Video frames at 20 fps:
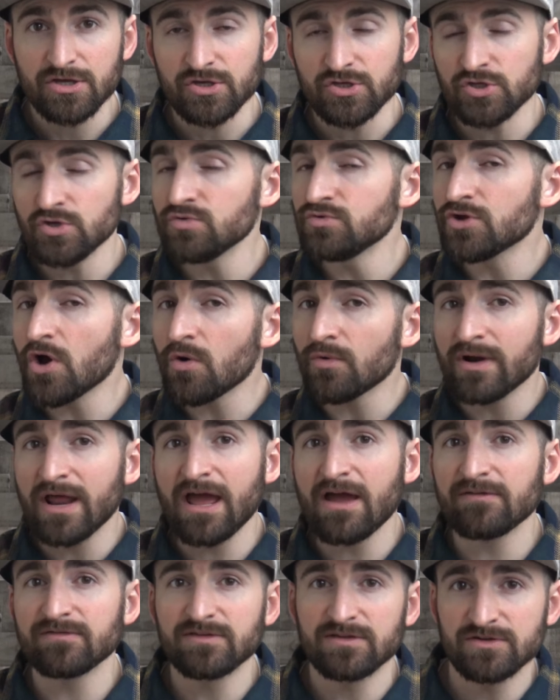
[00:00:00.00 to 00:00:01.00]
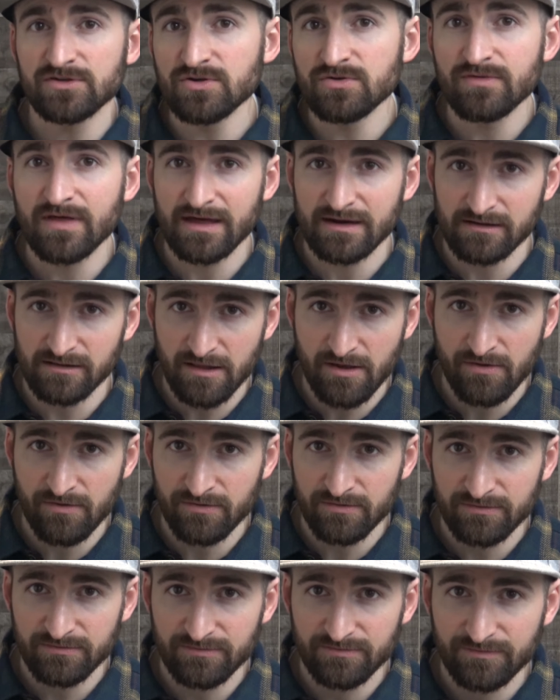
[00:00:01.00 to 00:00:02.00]
you don't have to do that
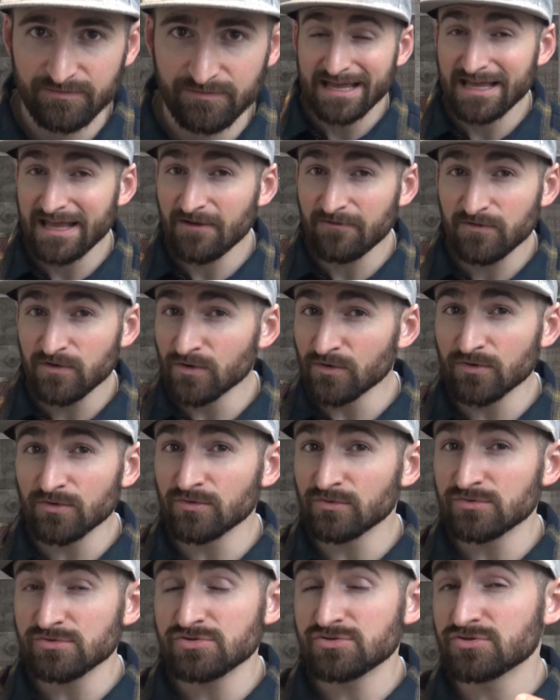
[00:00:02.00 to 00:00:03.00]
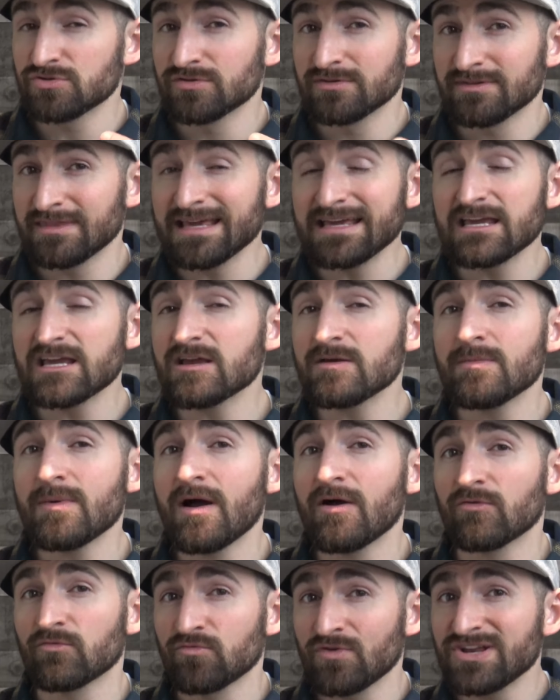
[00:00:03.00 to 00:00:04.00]
alone if you're thinking
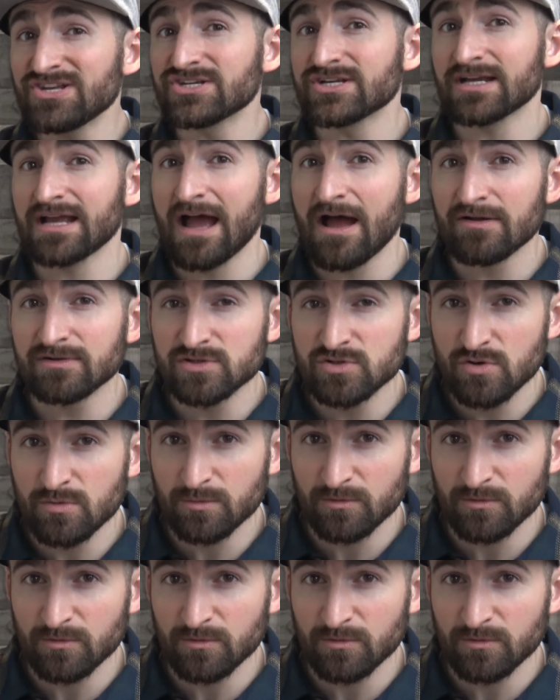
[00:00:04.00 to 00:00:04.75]
about reaching out to a